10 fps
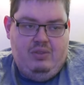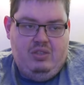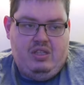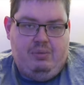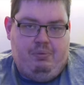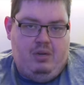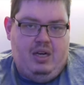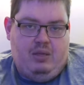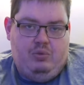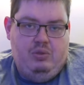Just like
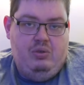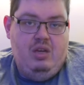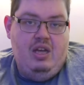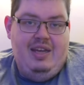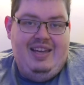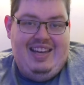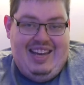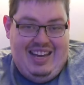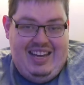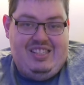burdock root, it
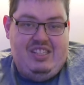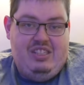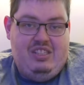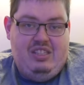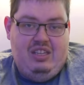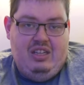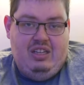has its